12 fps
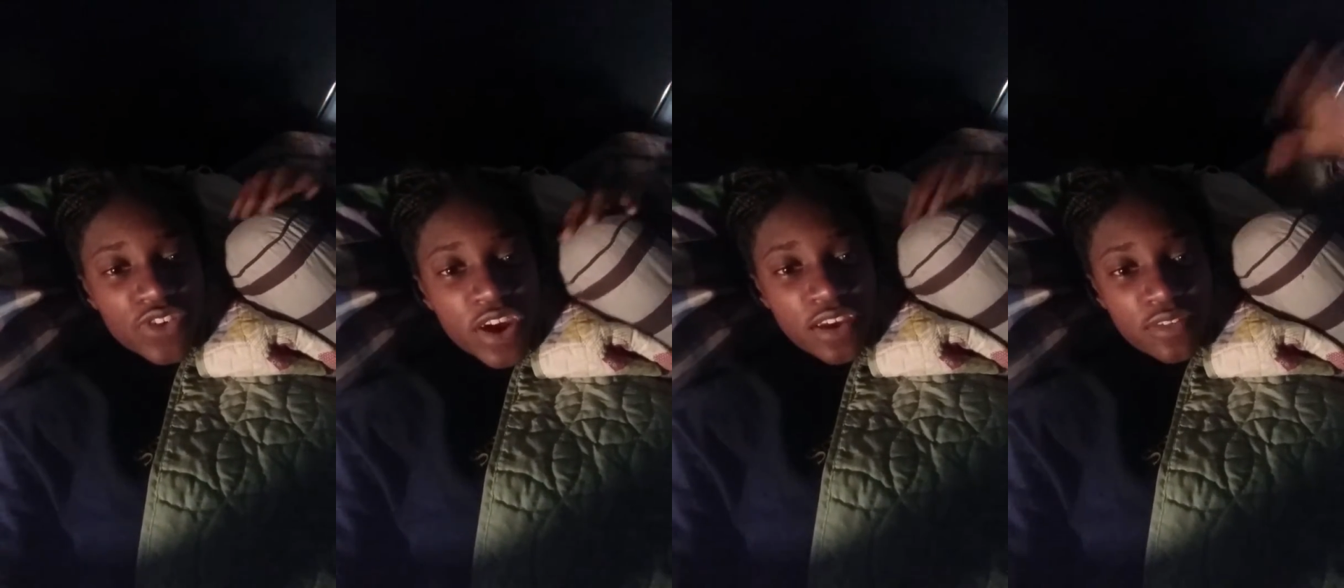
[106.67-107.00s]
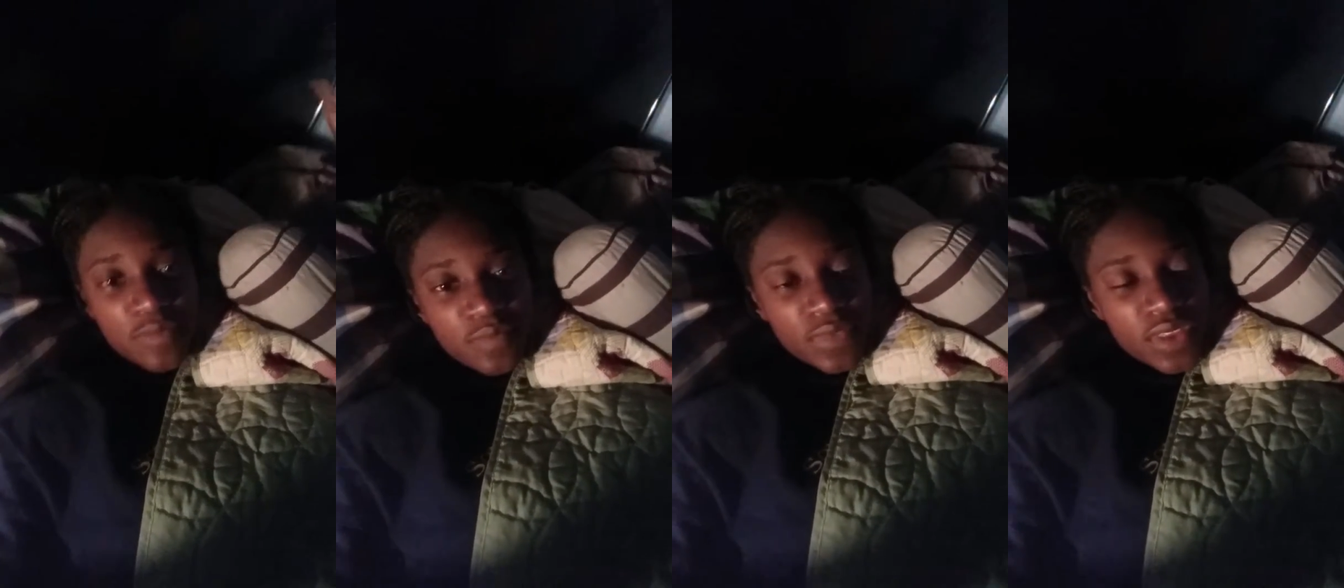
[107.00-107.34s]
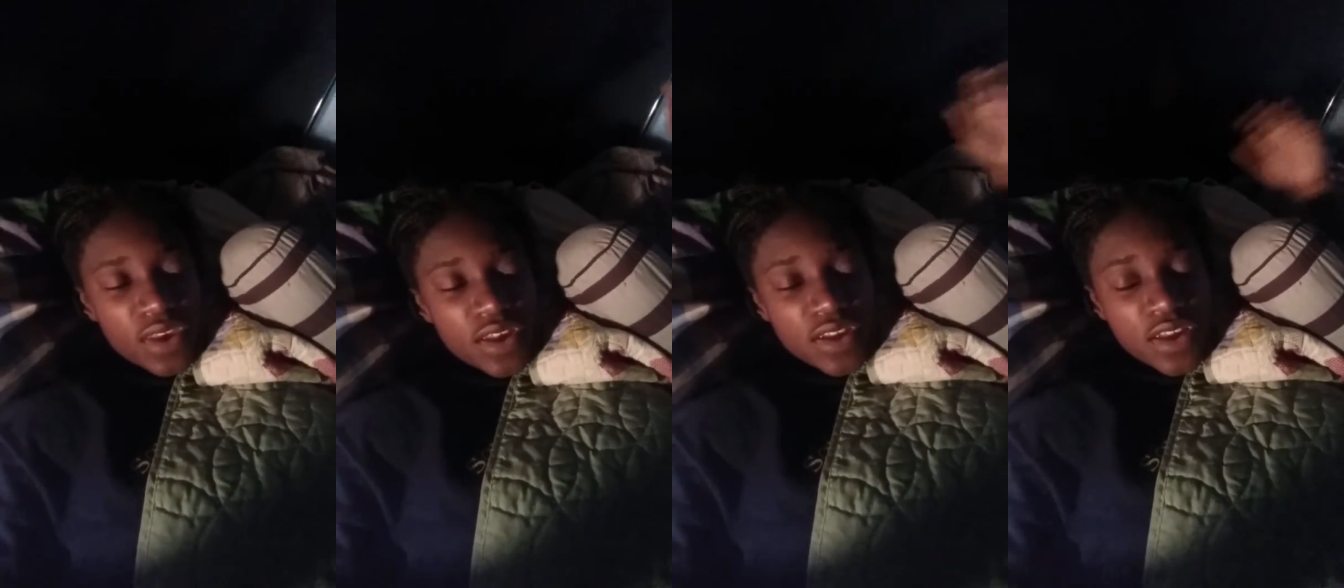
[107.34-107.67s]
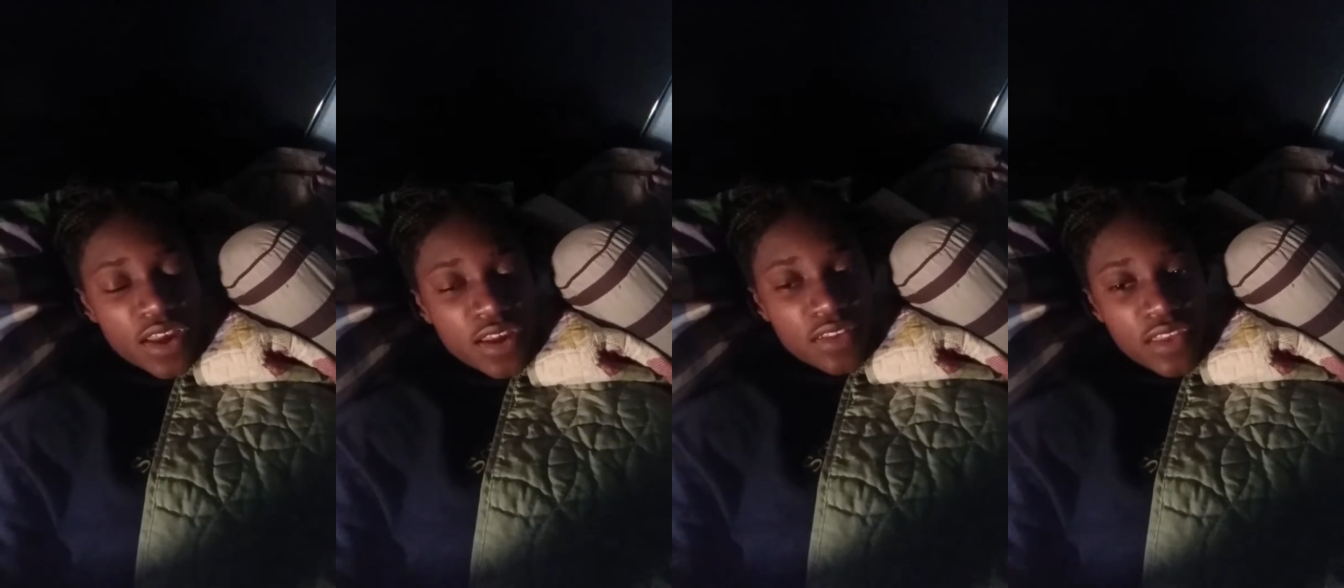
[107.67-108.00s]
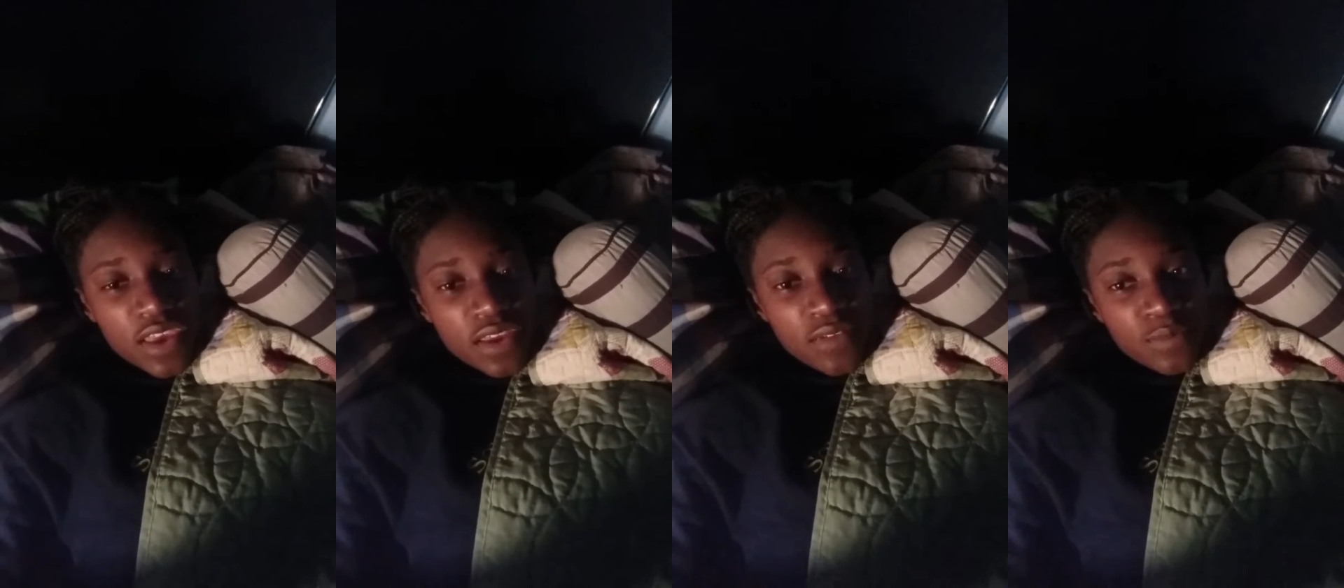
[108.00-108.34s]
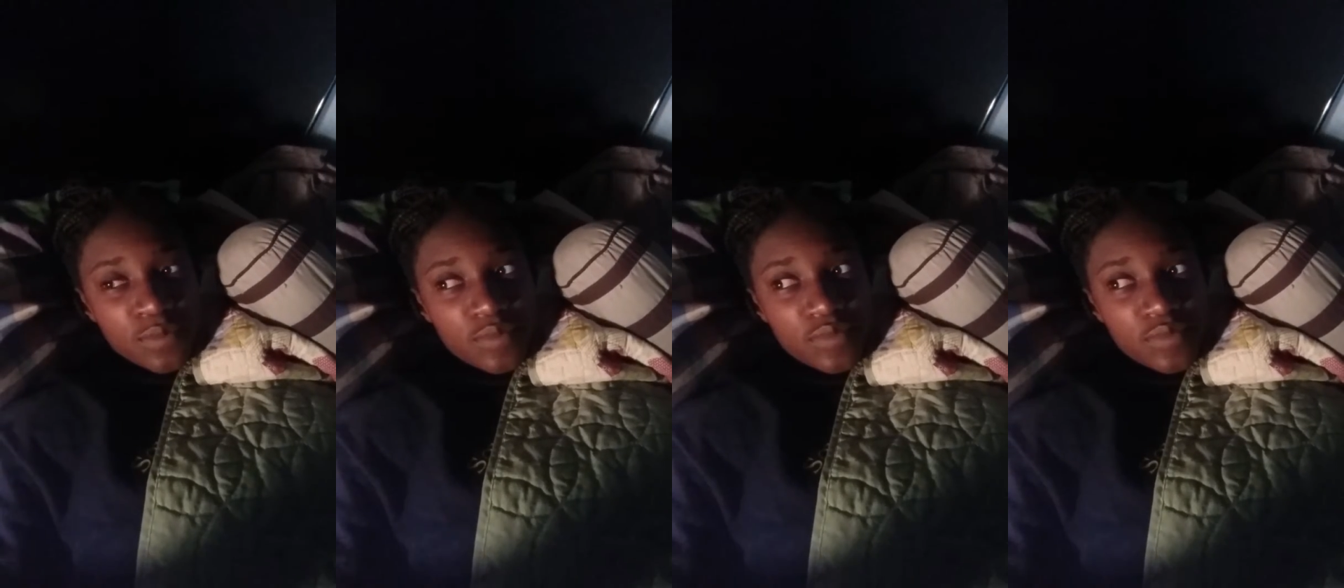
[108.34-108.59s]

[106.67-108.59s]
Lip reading: right? And then